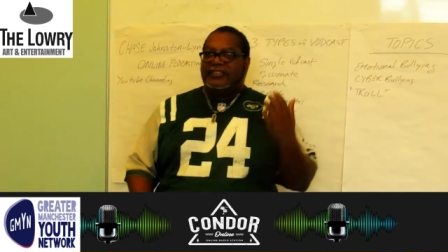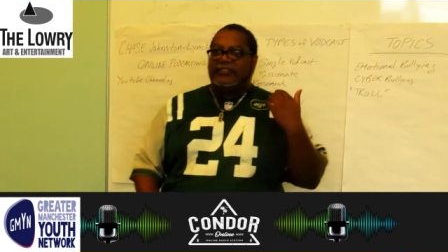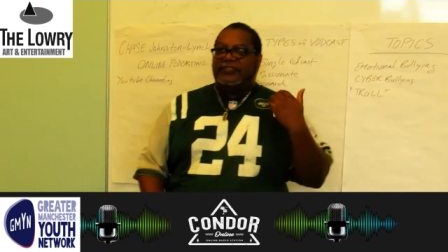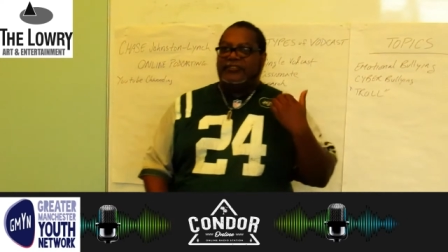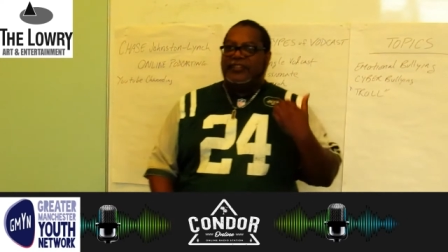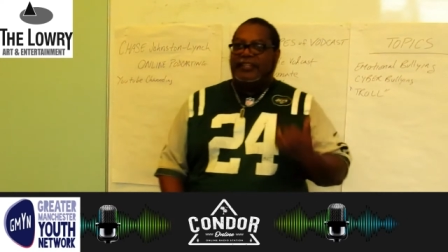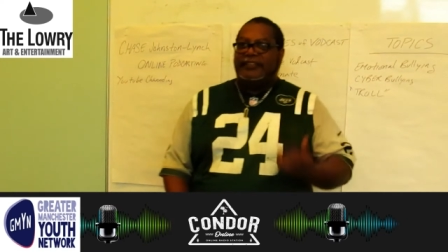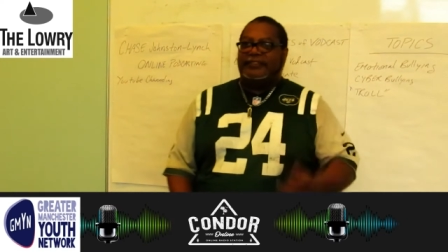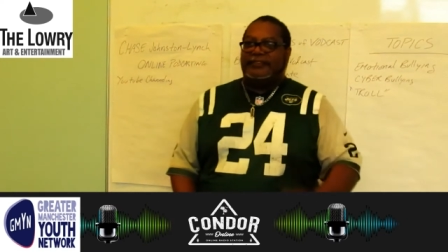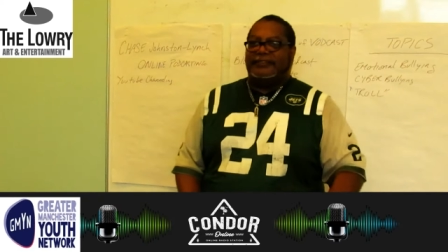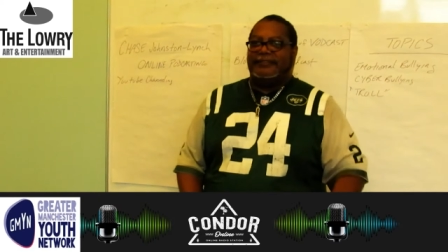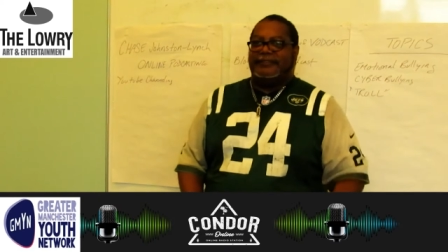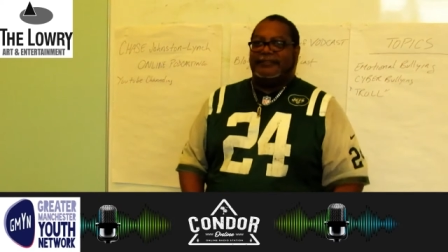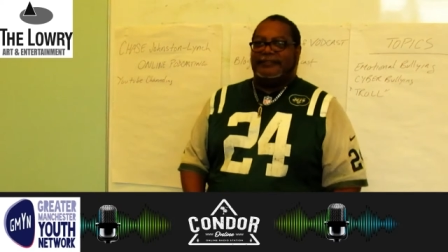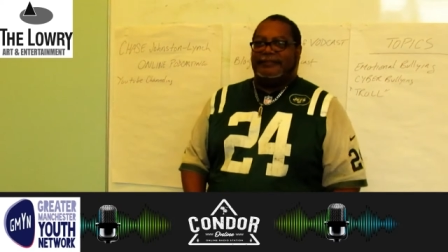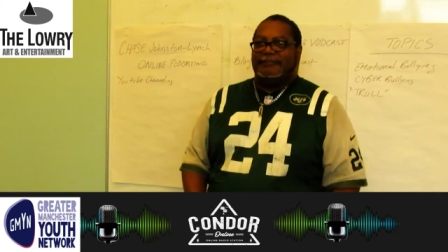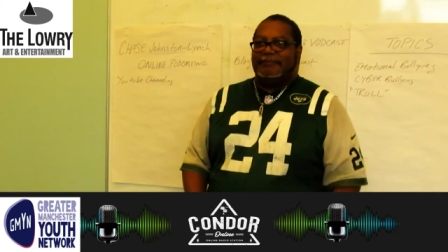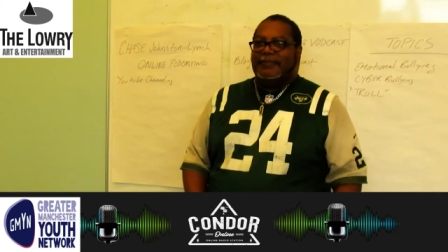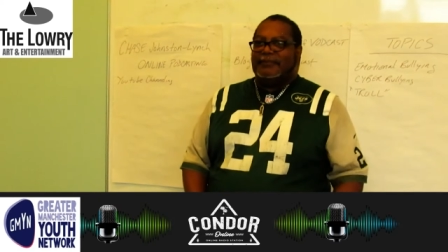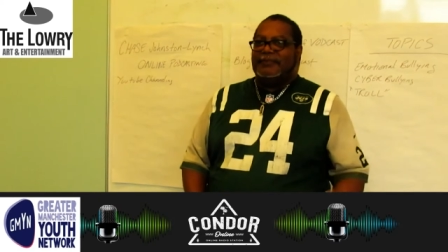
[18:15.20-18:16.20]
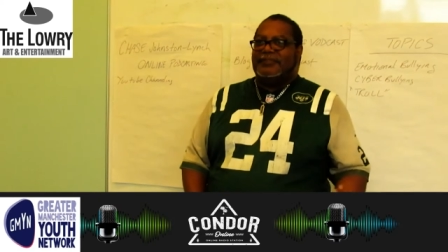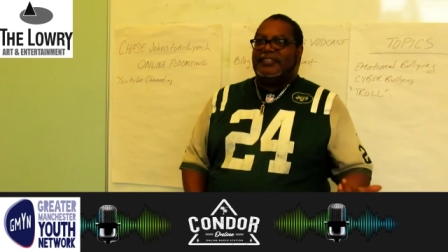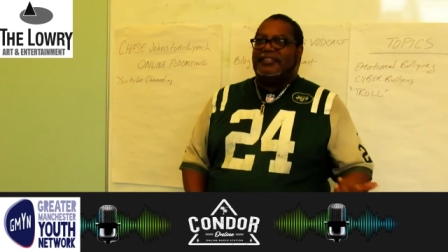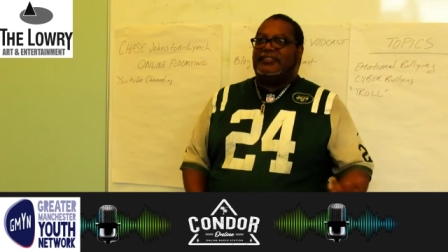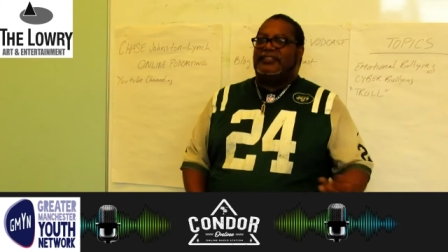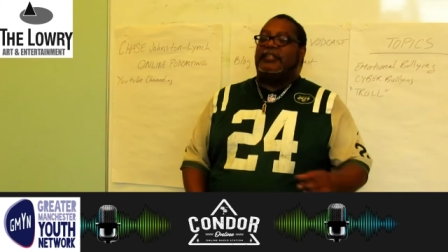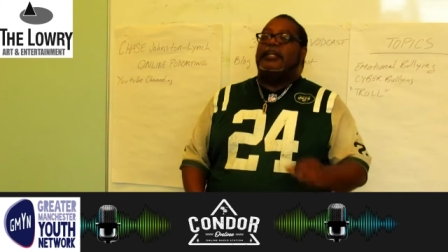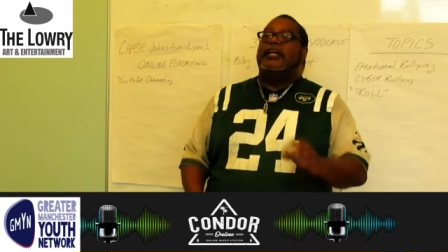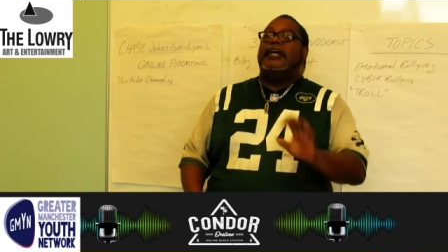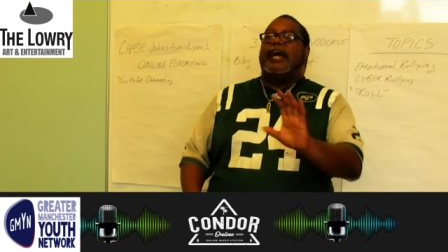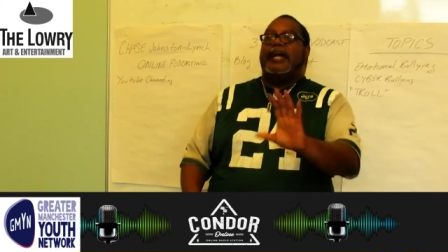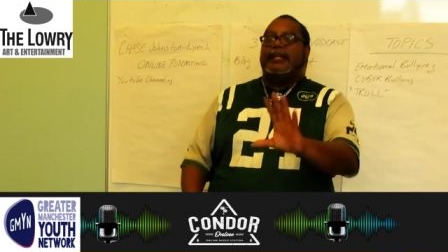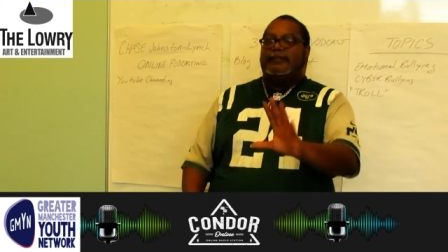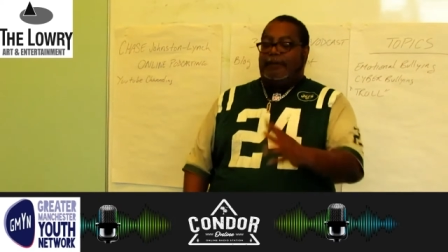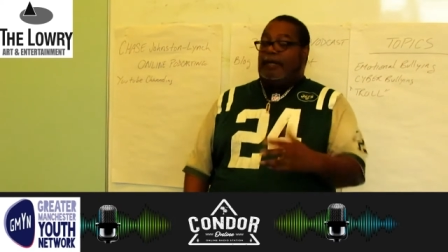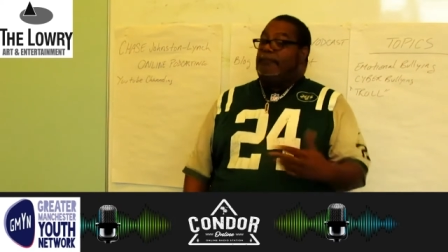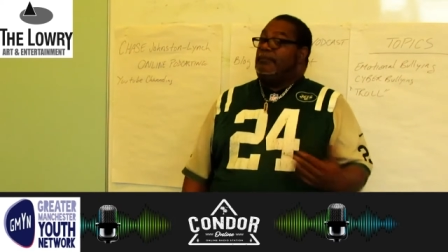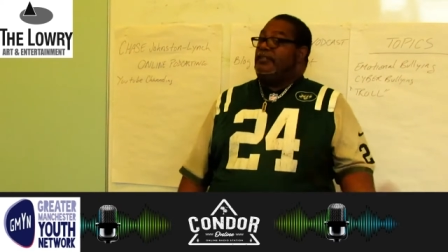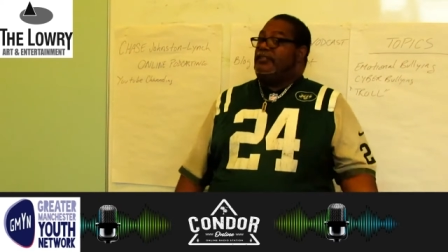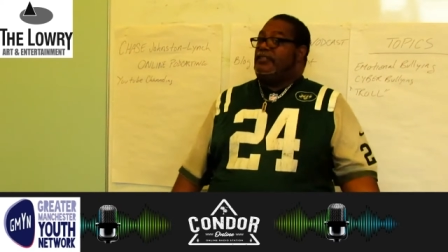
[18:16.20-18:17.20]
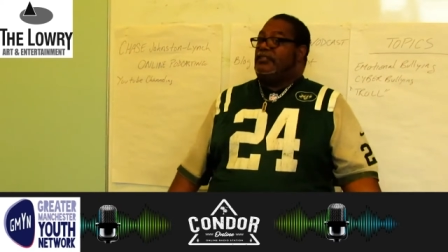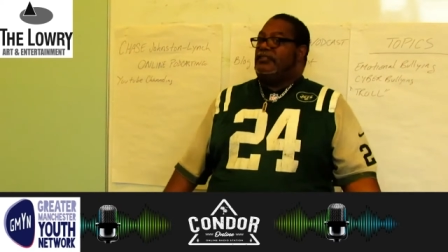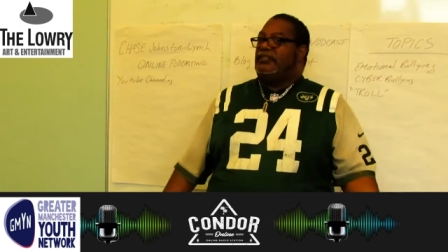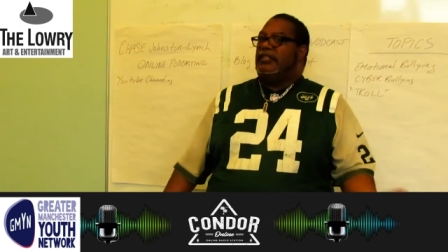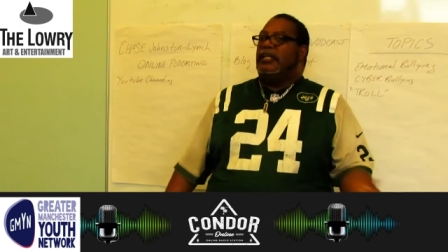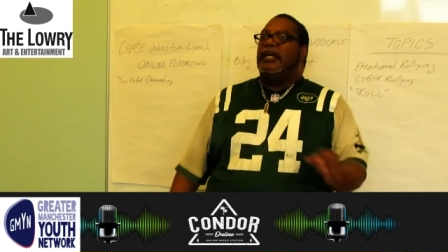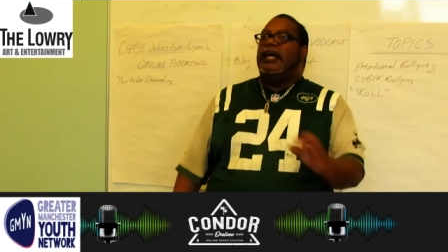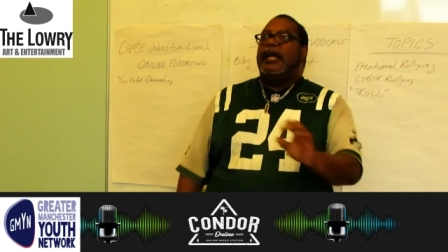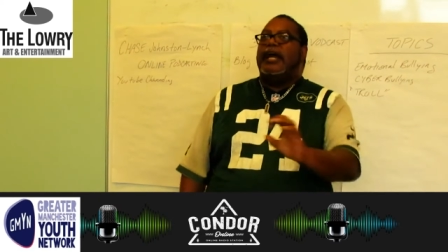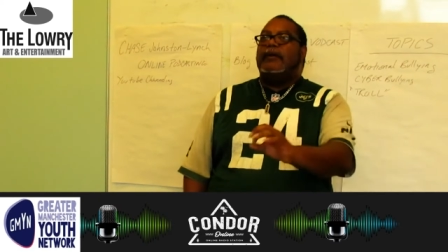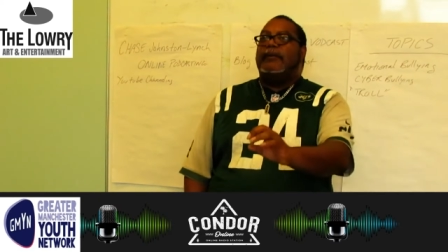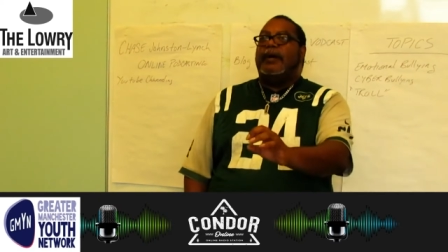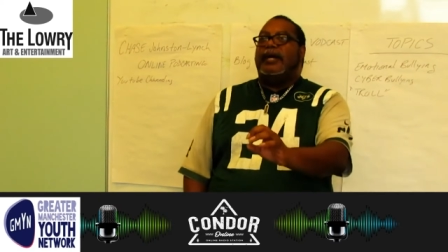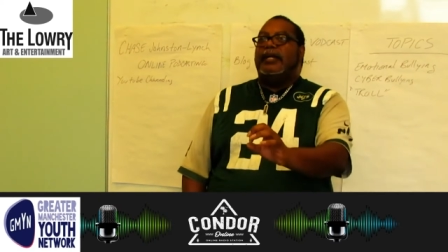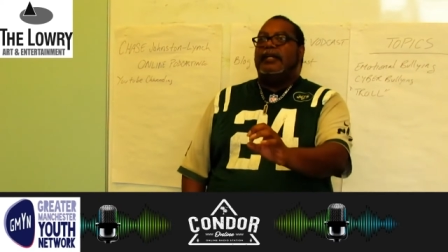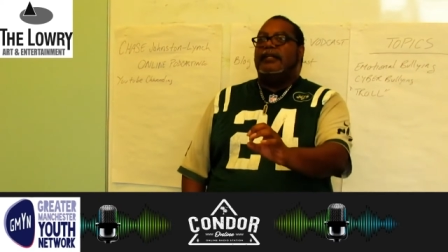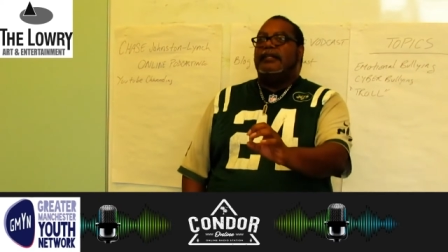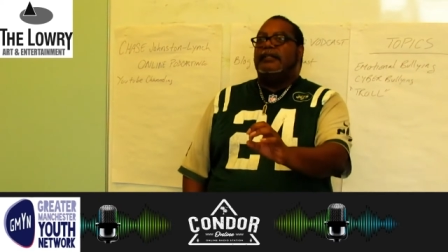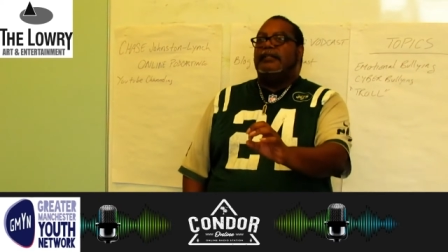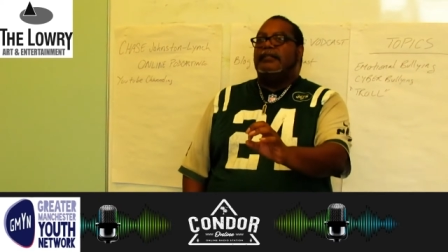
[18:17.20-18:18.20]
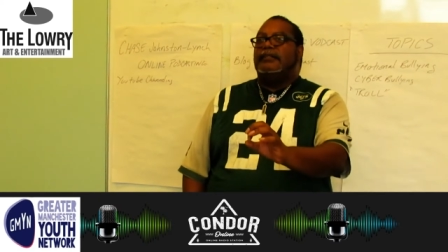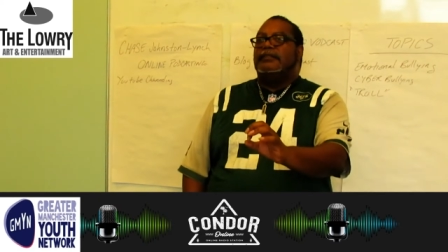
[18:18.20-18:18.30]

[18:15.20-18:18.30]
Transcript: just saying. this is not anime. I'm not dissing it. Anyway